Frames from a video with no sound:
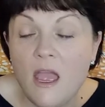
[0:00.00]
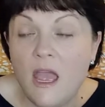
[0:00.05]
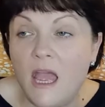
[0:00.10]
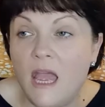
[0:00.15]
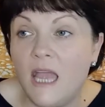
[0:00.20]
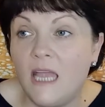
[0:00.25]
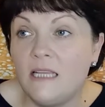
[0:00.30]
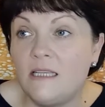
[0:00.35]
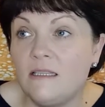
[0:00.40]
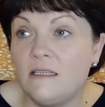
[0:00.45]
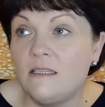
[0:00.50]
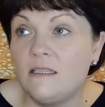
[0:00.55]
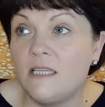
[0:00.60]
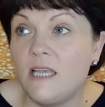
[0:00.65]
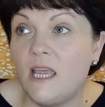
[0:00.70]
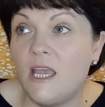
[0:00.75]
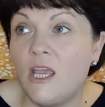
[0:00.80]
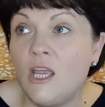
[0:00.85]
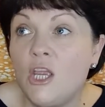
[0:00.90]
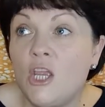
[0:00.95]

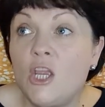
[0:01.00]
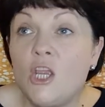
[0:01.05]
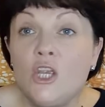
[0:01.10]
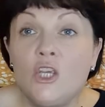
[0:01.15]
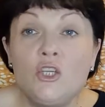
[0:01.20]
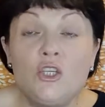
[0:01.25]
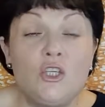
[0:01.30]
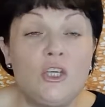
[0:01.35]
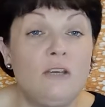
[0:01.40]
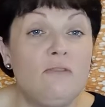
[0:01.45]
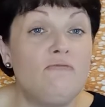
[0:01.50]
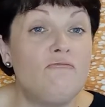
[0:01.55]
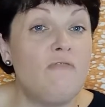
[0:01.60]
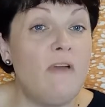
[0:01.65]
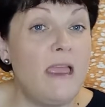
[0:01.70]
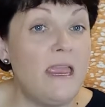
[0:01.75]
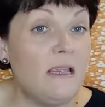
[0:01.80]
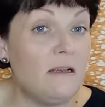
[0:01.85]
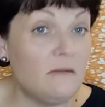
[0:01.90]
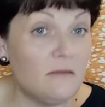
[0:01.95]
And she
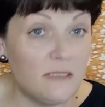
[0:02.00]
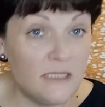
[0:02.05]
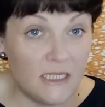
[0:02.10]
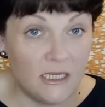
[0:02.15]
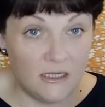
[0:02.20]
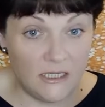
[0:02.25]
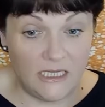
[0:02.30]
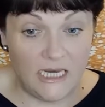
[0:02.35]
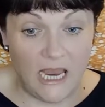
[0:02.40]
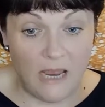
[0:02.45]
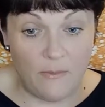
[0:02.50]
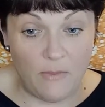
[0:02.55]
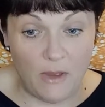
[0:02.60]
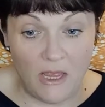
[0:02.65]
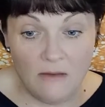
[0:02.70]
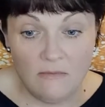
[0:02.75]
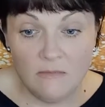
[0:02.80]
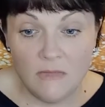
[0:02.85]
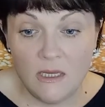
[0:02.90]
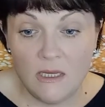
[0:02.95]
railed at
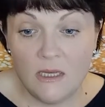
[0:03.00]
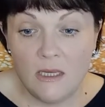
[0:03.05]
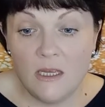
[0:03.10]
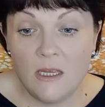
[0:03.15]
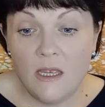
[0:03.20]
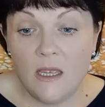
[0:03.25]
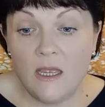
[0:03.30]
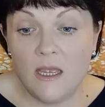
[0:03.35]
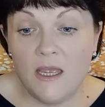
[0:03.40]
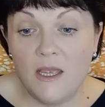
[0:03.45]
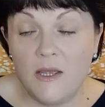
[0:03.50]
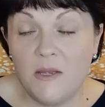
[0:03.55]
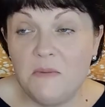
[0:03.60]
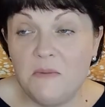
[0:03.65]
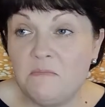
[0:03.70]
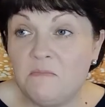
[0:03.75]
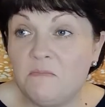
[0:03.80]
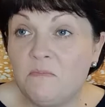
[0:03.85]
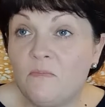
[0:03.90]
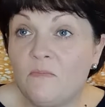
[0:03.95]
Yabba.
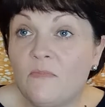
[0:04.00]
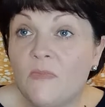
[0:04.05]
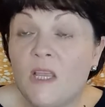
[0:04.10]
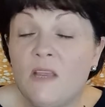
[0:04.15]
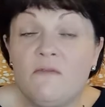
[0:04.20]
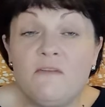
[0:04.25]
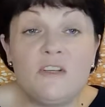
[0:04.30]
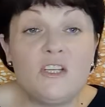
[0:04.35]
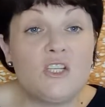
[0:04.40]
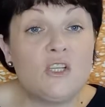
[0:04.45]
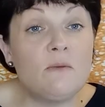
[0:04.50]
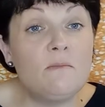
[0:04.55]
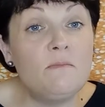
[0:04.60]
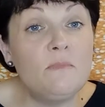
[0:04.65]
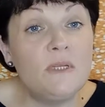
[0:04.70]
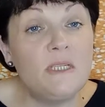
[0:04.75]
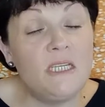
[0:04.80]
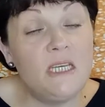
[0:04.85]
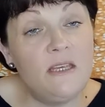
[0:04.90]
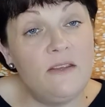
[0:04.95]
For
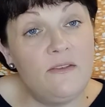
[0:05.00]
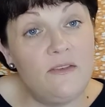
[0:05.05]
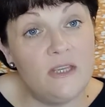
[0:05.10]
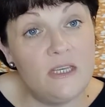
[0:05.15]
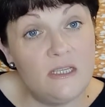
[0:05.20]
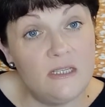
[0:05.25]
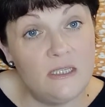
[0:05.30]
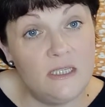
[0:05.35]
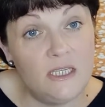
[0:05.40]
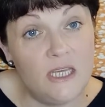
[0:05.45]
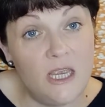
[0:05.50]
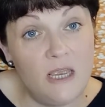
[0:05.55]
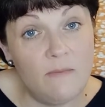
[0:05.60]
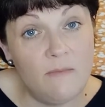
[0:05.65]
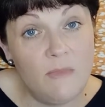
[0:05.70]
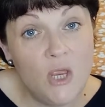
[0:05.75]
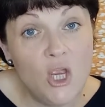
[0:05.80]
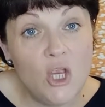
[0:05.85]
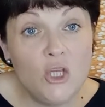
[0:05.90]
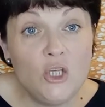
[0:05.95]
somebody that
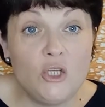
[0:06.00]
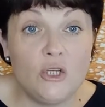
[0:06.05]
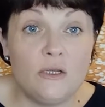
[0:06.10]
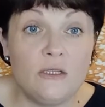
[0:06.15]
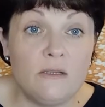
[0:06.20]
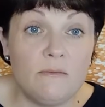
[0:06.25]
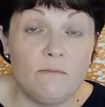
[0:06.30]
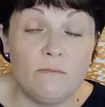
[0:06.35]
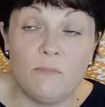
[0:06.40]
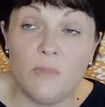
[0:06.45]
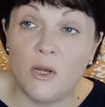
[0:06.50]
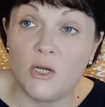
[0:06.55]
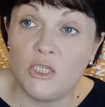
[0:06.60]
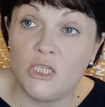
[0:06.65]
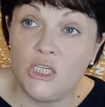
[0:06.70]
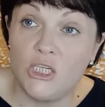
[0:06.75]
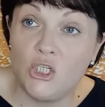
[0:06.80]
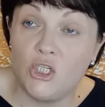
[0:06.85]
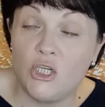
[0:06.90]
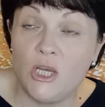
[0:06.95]
doesn't
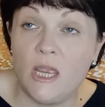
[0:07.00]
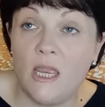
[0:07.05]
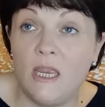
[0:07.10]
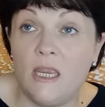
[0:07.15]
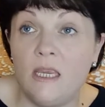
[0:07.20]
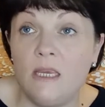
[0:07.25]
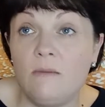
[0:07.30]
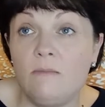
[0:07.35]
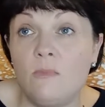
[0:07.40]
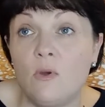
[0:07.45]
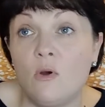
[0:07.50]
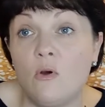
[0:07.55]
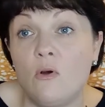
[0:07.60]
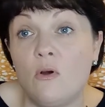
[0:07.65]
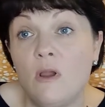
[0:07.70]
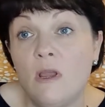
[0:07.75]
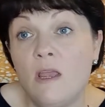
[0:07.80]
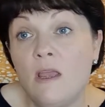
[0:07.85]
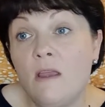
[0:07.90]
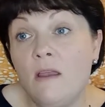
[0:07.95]
body shame
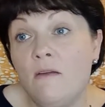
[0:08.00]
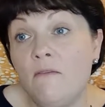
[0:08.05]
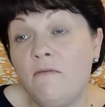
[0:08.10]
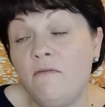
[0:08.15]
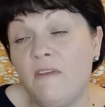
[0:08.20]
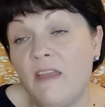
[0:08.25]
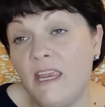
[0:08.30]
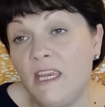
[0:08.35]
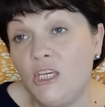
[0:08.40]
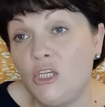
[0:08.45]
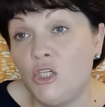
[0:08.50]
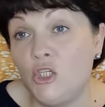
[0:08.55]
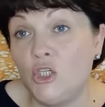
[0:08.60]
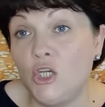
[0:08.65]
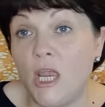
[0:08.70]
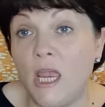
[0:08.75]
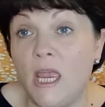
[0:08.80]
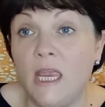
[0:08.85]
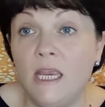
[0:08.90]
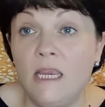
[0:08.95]
or face
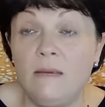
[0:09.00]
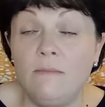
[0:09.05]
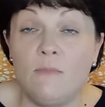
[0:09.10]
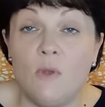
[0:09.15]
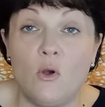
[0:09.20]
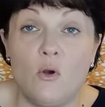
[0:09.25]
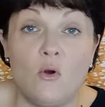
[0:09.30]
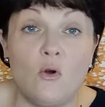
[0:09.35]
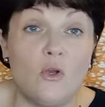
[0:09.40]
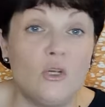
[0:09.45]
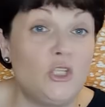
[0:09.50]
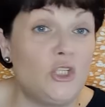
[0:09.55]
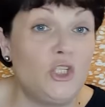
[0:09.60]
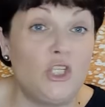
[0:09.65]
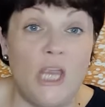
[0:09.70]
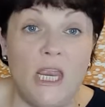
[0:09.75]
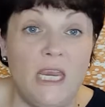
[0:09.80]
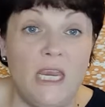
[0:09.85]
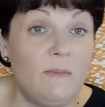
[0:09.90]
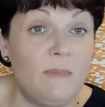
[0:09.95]
shame or
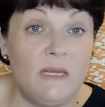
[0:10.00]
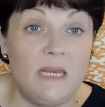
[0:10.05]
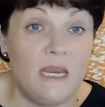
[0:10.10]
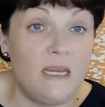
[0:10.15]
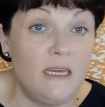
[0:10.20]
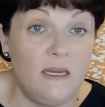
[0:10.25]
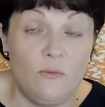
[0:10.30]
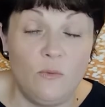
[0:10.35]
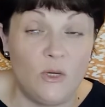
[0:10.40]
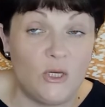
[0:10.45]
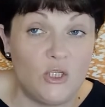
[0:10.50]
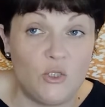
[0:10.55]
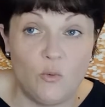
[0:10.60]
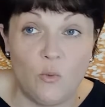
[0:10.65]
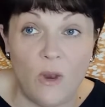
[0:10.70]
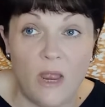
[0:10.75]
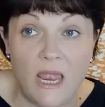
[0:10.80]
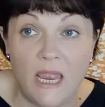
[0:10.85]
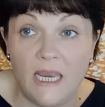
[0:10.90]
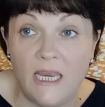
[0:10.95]
shame in any which
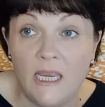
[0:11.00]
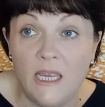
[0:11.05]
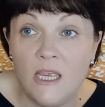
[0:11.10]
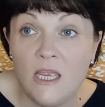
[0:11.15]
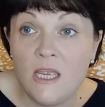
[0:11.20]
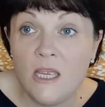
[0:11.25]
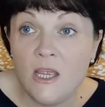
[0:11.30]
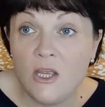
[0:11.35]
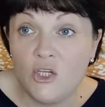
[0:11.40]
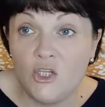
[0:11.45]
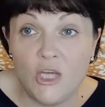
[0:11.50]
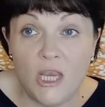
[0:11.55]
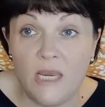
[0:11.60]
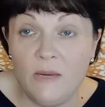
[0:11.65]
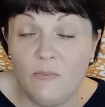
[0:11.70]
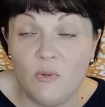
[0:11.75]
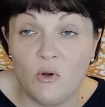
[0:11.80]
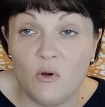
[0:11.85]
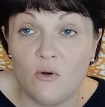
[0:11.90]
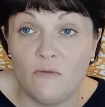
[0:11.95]
way,
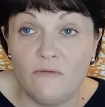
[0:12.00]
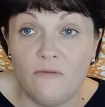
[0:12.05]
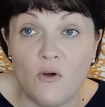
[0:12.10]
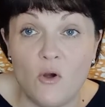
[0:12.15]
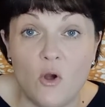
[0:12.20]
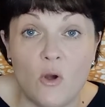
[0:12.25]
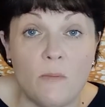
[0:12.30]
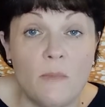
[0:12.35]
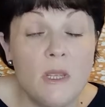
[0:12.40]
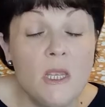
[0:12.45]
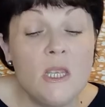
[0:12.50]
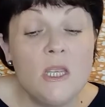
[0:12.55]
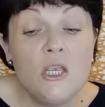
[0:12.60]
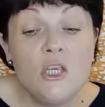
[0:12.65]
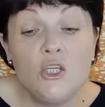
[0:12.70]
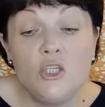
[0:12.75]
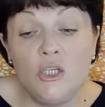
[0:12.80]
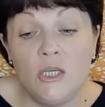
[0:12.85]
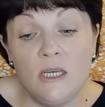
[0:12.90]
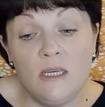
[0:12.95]
shape or form,
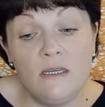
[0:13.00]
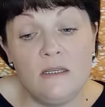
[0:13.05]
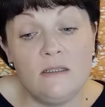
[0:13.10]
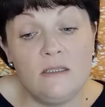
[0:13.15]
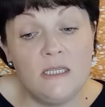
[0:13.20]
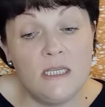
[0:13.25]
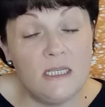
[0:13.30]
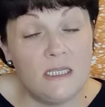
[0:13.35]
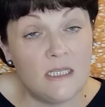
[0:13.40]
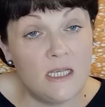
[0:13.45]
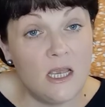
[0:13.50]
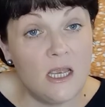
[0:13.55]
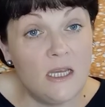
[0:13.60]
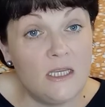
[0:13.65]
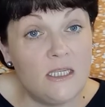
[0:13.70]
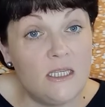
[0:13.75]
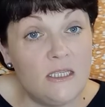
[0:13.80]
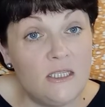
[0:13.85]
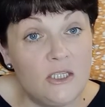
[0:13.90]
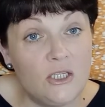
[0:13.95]
she
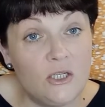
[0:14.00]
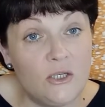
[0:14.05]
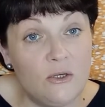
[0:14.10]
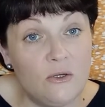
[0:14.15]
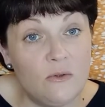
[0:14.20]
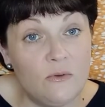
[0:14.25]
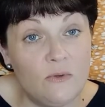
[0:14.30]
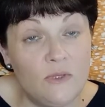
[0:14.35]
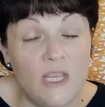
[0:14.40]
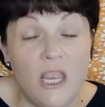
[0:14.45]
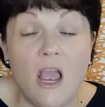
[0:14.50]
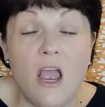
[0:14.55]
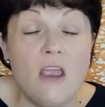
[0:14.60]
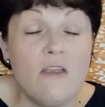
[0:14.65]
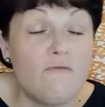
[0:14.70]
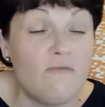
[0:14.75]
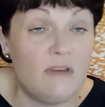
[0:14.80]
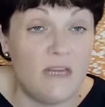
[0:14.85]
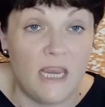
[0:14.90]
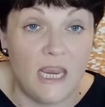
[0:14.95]
decided to, the
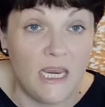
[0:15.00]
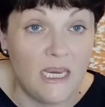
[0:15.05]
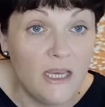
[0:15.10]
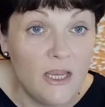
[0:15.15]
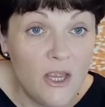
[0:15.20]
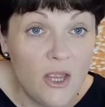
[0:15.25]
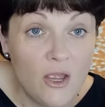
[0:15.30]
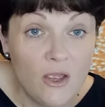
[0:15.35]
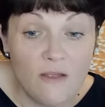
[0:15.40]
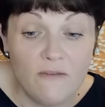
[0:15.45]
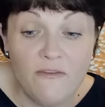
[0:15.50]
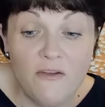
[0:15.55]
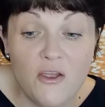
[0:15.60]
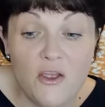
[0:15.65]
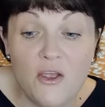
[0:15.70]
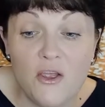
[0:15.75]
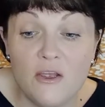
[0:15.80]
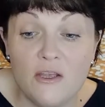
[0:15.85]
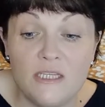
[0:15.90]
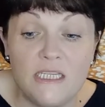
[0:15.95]
irony of
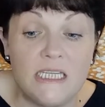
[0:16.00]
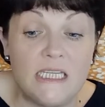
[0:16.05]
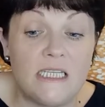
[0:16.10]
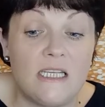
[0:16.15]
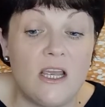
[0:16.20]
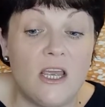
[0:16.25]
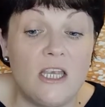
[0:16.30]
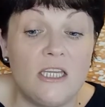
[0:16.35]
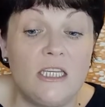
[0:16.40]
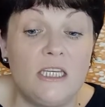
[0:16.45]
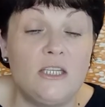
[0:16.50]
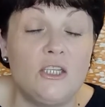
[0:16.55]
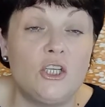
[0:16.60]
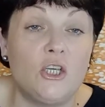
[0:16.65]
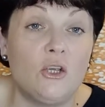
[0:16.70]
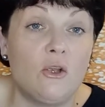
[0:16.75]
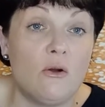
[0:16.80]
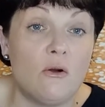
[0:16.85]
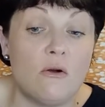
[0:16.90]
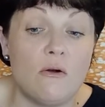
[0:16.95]
her deciding
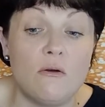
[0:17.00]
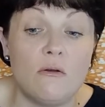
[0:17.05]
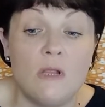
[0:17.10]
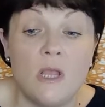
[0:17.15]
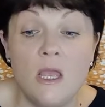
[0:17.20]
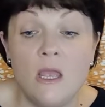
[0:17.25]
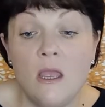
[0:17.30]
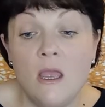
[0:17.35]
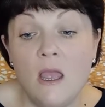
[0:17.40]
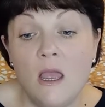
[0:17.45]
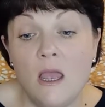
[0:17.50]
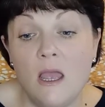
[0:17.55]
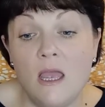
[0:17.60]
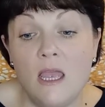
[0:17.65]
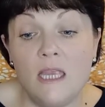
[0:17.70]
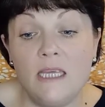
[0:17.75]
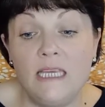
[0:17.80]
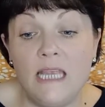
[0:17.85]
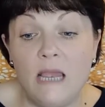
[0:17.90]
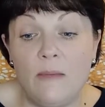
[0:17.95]
to call
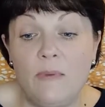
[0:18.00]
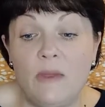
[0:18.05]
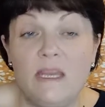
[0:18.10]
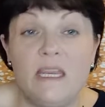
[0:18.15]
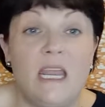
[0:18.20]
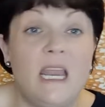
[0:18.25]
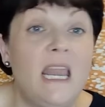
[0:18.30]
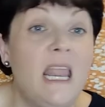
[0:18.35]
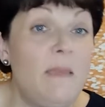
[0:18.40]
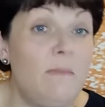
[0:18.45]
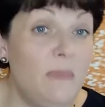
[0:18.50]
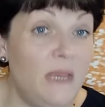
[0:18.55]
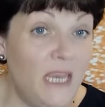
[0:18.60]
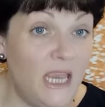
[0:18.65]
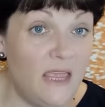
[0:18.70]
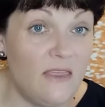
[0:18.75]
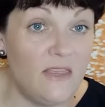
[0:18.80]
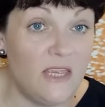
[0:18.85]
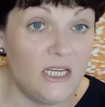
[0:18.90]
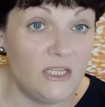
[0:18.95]
Yabba, now let me
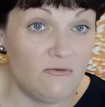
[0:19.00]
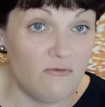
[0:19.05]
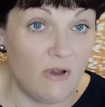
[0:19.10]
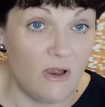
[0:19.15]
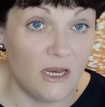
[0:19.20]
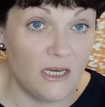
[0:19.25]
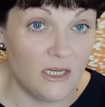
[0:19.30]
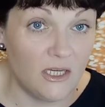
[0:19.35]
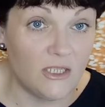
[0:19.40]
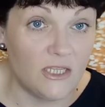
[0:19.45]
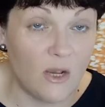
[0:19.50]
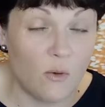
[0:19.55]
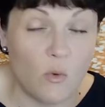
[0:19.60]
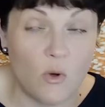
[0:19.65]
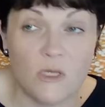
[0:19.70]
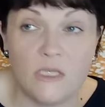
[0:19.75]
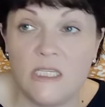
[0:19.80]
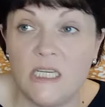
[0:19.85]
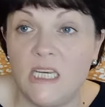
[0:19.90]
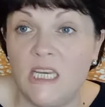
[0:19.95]
get this right because I
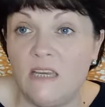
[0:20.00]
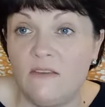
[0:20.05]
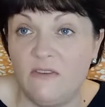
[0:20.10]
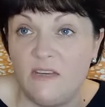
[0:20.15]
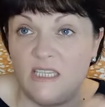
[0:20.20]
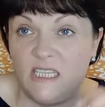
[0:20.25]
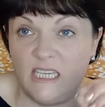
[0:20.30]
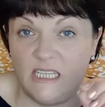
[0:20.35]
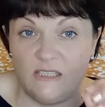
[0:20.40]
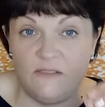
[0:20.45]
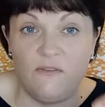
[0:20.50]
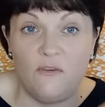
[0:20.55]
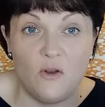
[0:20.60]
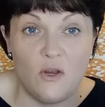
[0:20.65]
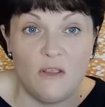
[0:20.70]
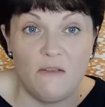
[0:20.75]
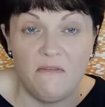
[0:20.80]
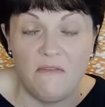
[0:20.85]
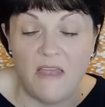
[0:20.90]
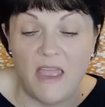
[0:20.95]
want to give it its
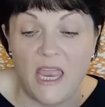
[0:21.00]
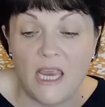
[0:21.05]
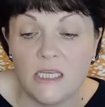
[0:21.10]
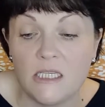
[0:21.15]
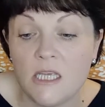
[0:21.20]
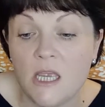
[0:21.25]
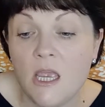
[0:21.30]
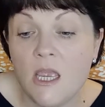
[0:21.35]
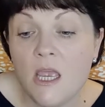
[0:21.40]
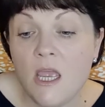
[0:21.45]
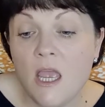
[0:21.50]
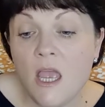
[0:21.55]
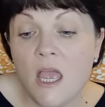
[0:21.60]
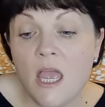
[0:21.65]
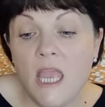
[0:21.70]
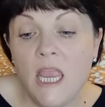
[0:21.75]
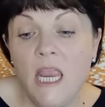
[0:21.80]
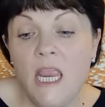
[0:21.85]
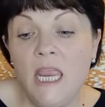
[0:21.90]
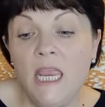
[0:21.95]
full effect,
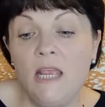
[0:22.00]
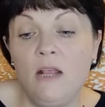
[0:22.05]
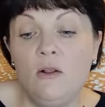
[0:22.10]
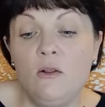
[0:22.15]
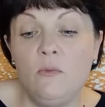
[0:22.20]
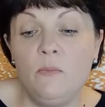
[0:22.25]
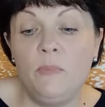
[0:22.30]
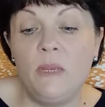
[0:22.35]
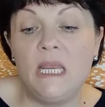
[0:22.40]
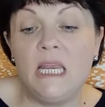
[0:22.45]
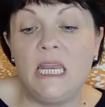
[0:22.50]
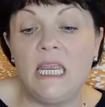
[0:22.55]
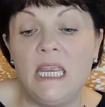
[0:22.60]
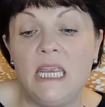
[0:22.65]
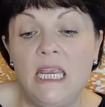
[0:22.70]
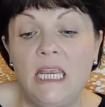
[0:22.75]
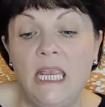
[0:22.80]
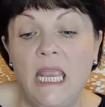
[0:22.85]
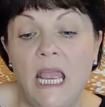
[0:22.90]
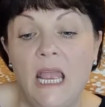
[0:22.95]
a
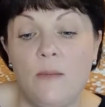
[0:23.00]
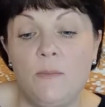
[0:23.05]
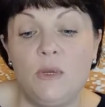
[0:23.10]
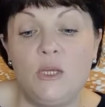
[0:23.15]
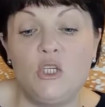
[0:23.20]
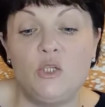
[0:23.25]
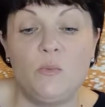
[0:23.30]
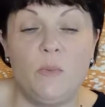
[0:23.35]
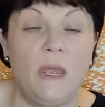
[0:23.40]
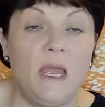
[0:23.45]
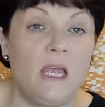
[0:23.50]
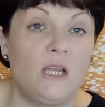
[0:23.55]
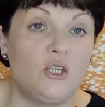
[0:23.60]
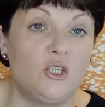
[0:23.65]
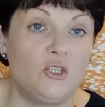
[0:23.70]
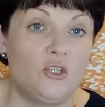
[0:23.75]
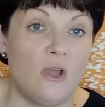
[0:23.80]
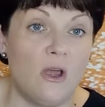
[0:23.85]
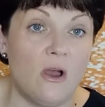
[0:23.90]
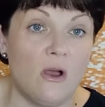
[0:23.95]
hillbilly cabbage
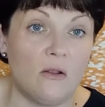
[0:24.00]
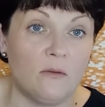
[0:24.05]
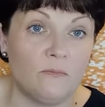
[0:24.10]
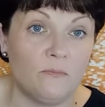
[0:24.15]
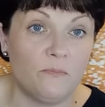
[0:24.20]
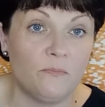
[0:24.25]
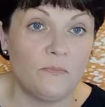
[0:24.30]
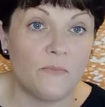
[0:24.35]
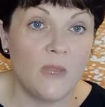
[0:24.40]
patch doll.